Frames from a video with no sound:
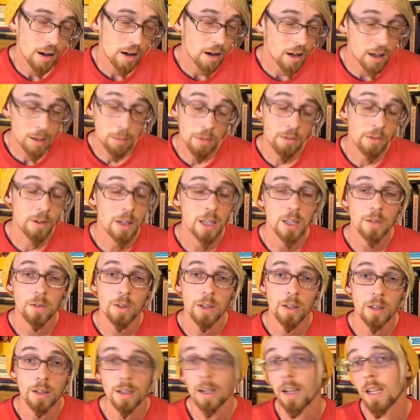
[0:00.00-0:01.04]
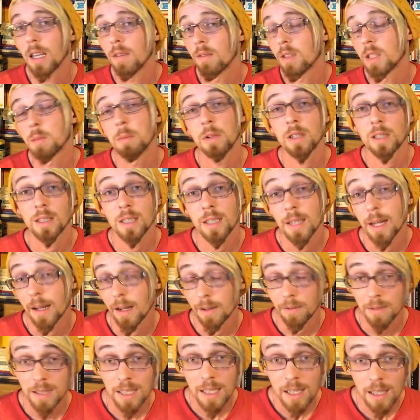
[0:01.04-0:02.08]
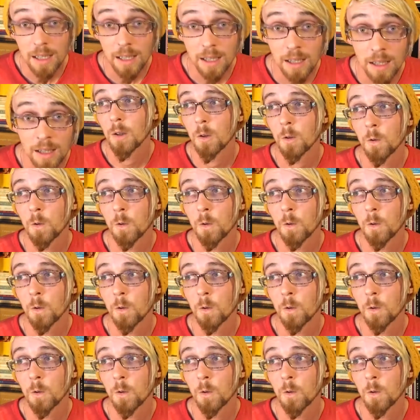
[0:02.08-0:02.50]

I am a philosophy nerd. I give this book a 10 out of 10.